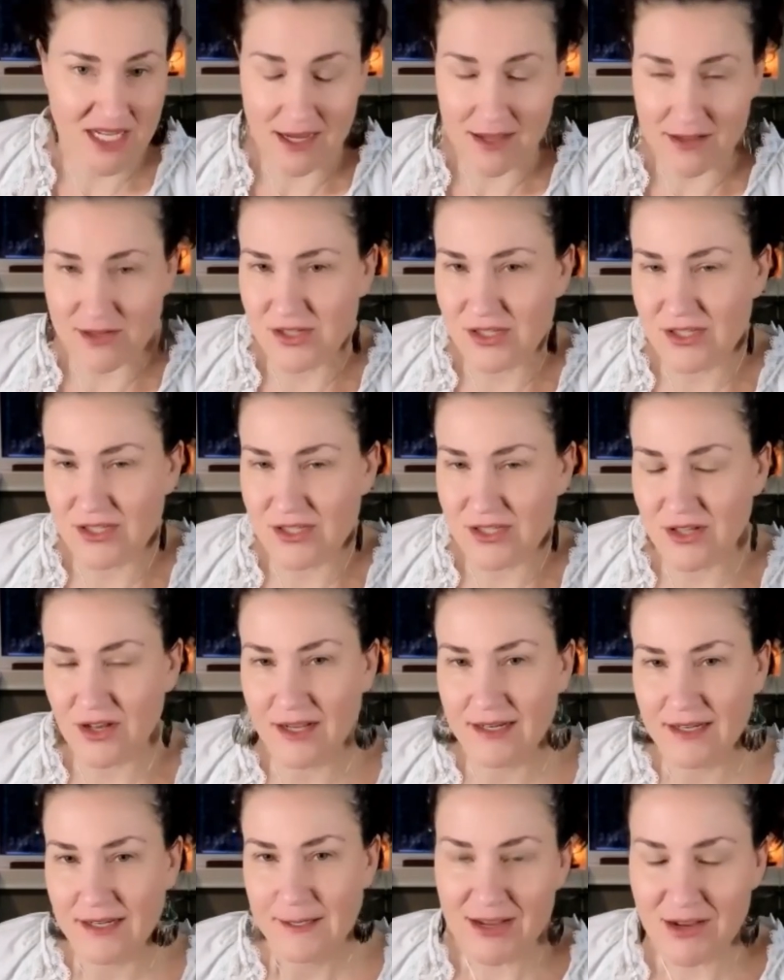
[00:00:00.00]
I just
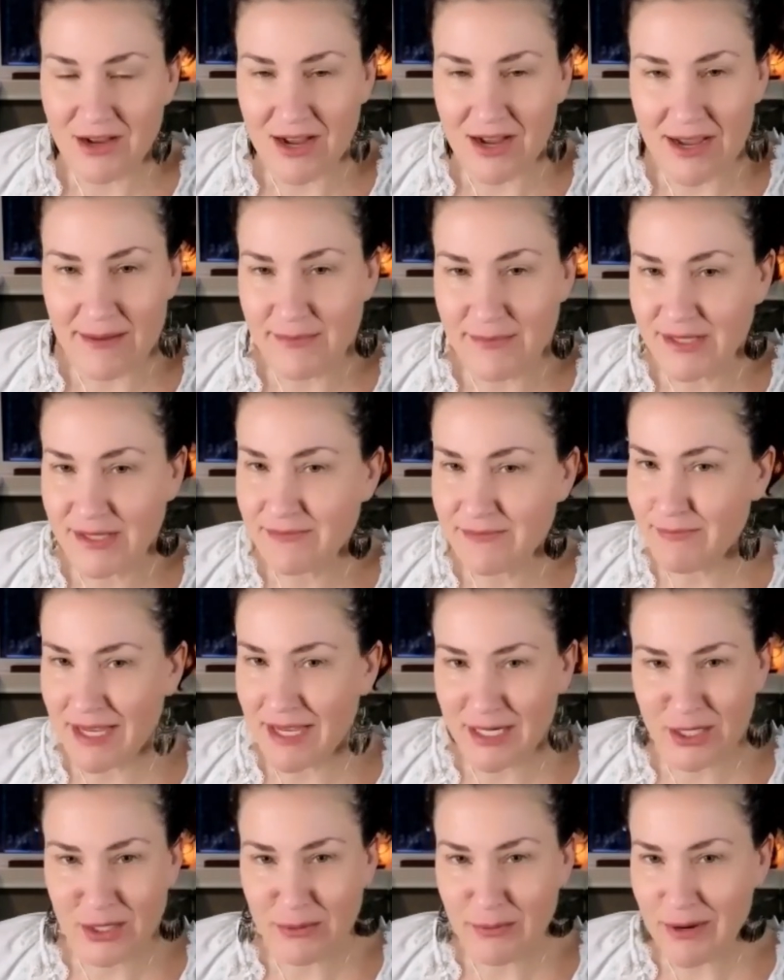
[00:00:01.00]
thought, hey, I'm a
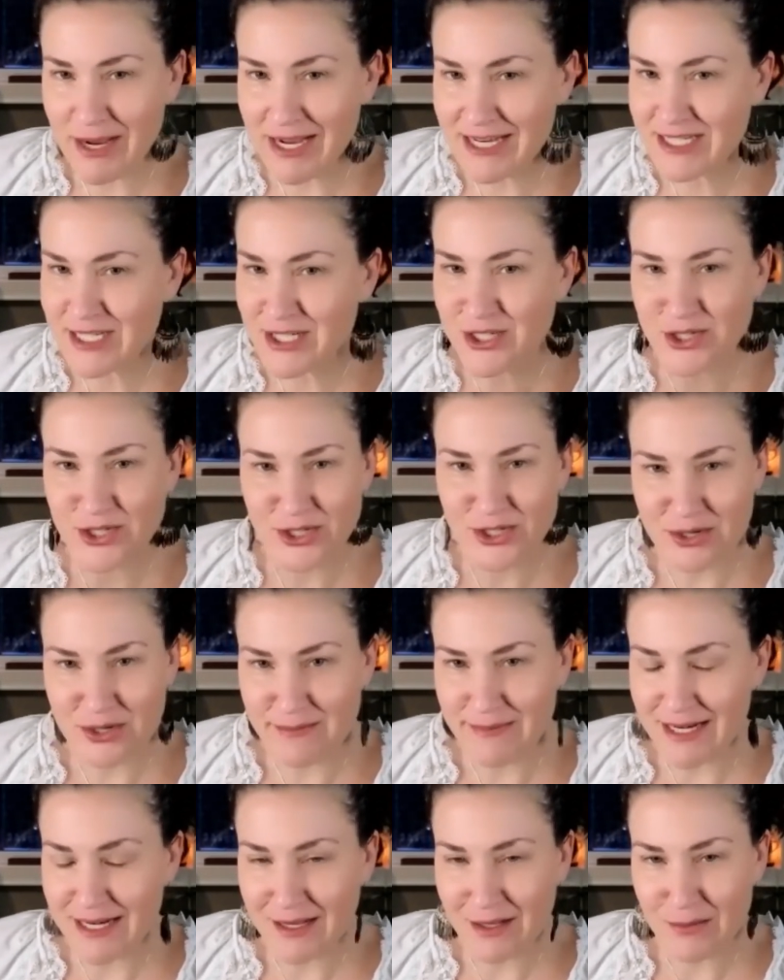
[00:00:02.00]
medical practitioner. You're
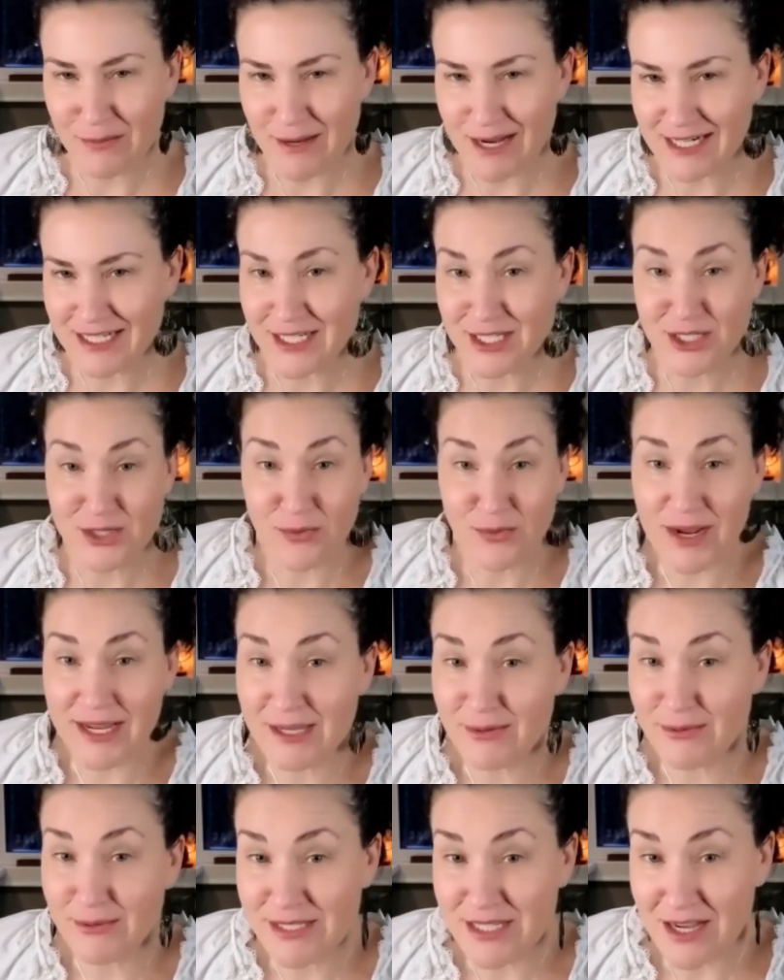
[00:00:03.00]
a medical practitioner. Why
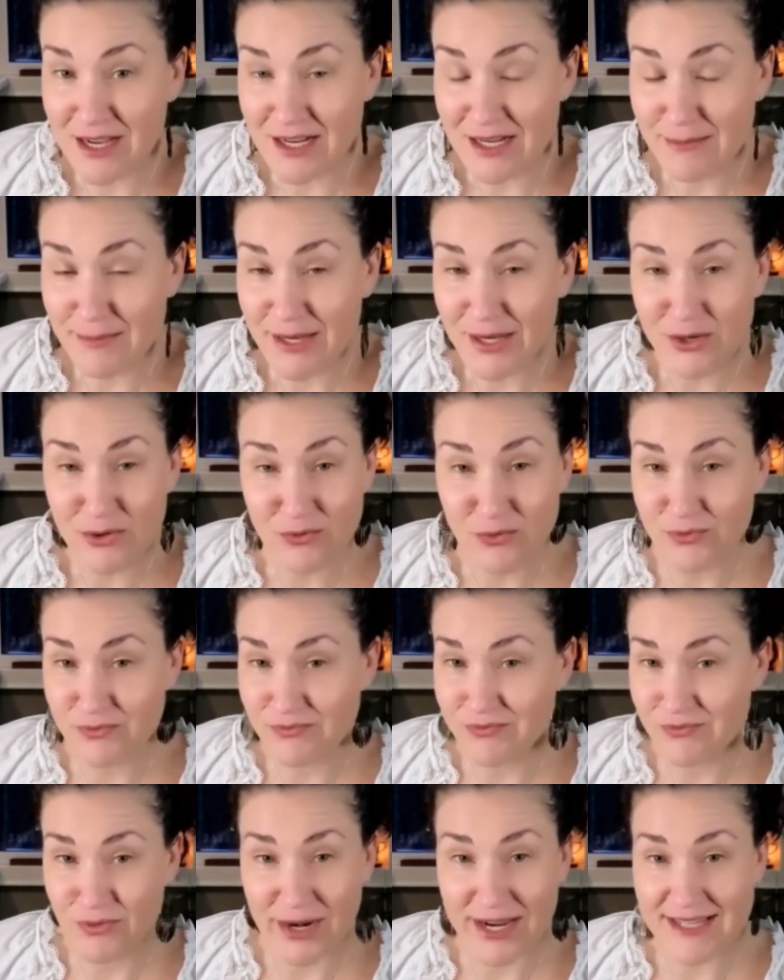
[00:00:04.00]
can't we talk about
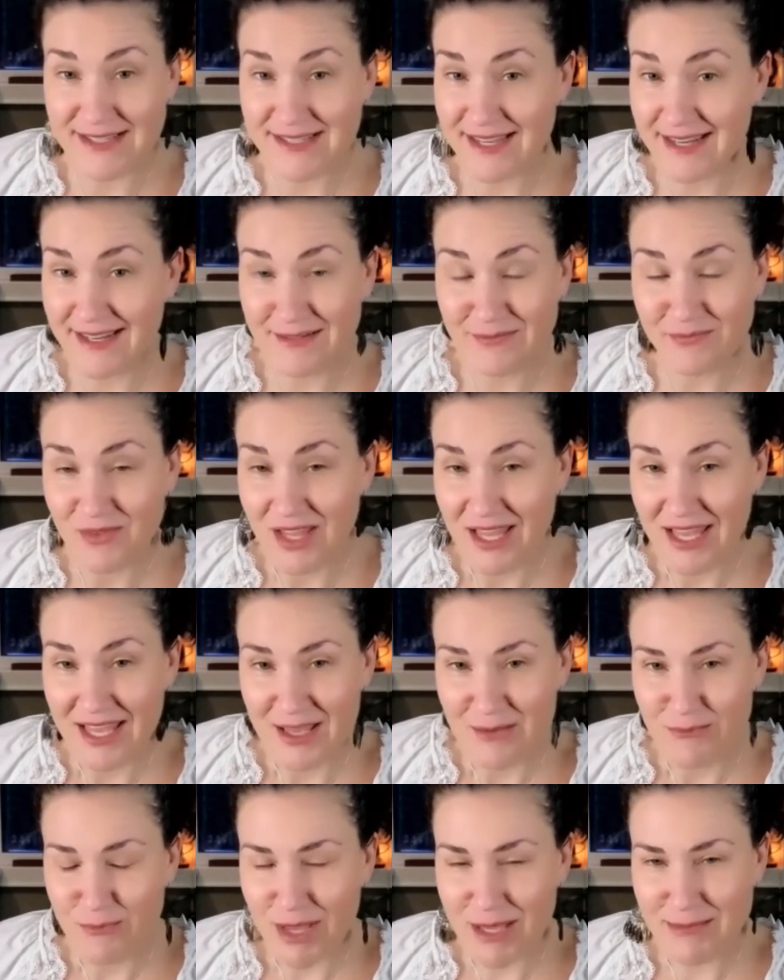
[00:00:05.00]
raising
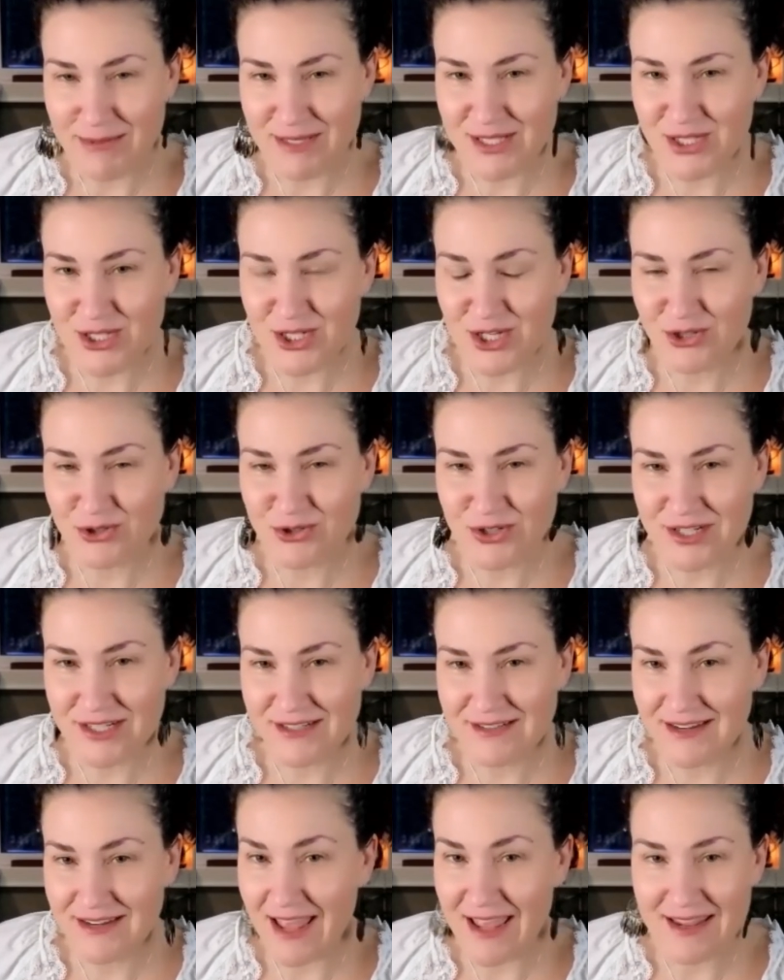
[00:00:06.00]
babies and
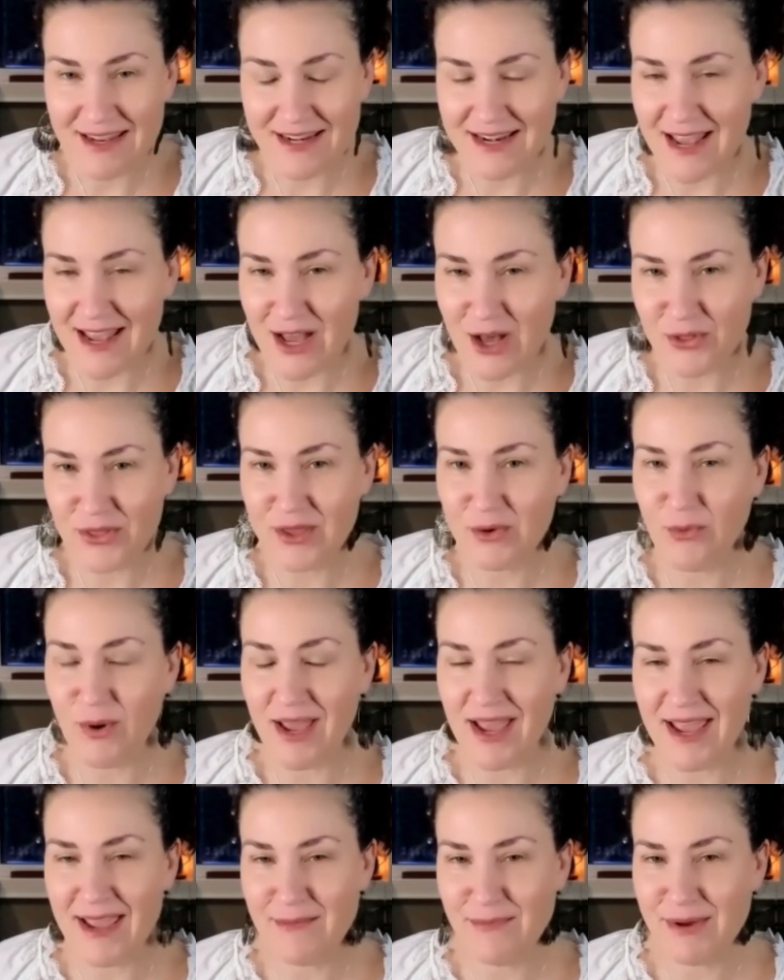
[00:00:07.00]
children in a healthy
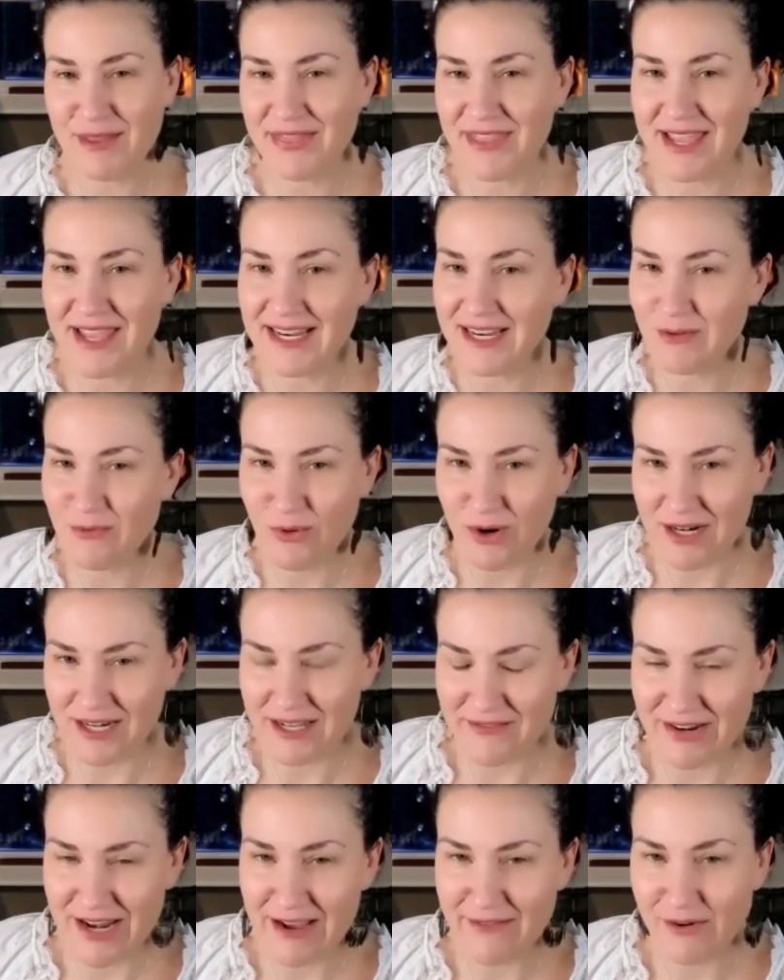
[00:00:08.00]
way? But they didn't want
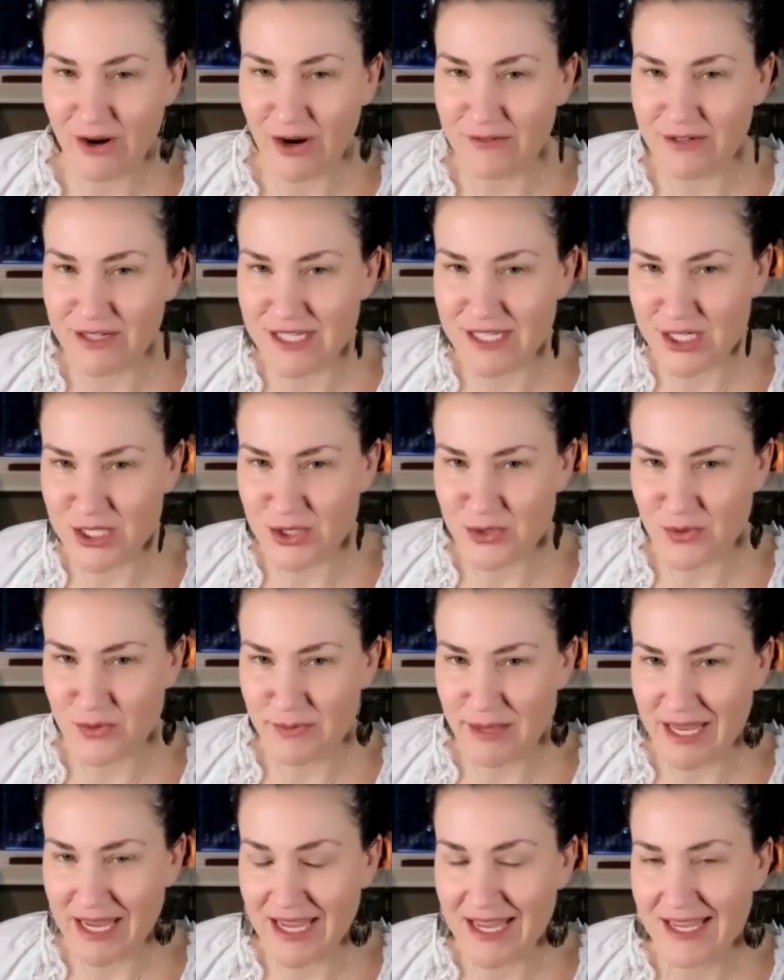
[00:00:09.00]
to even have conversations with
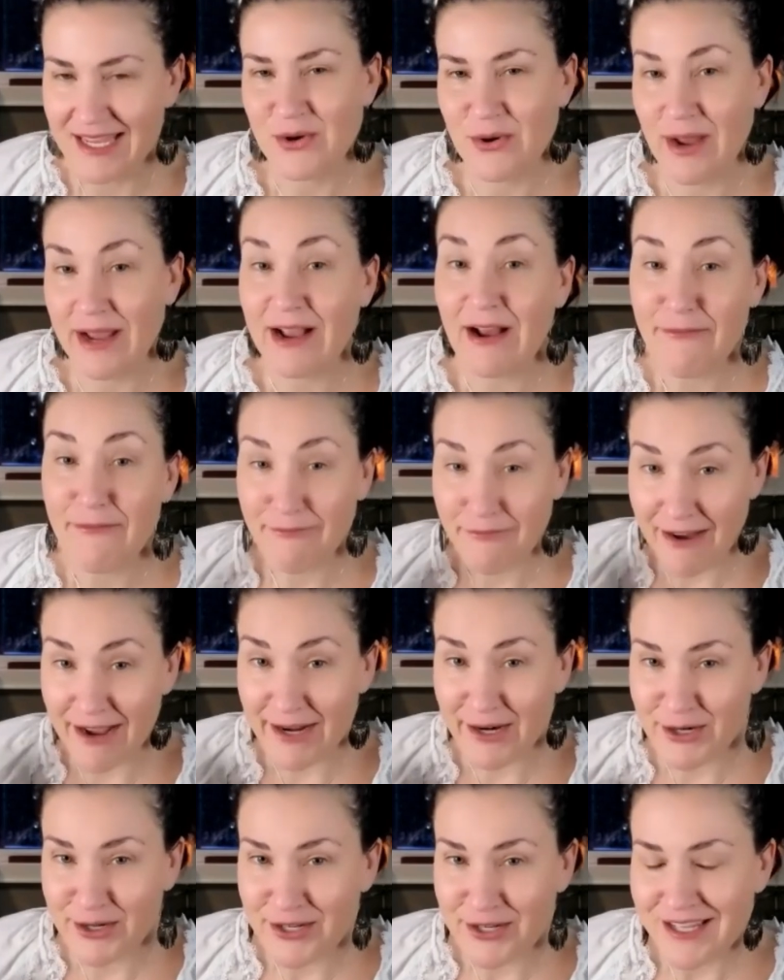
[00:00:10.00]
me. So I got
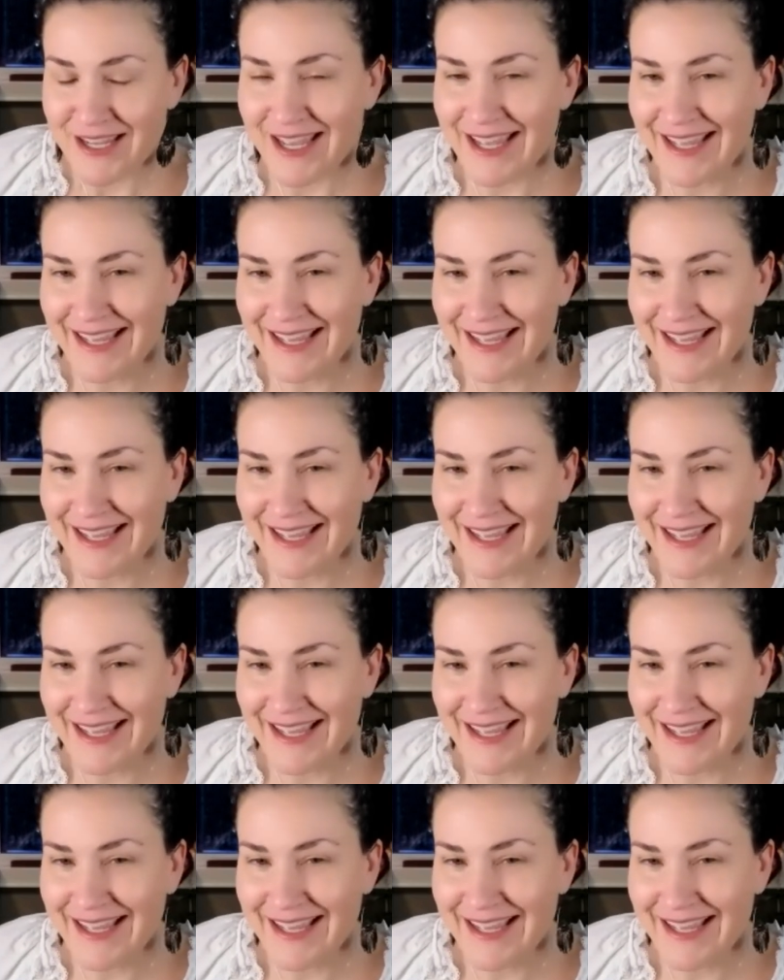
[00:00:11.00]
fired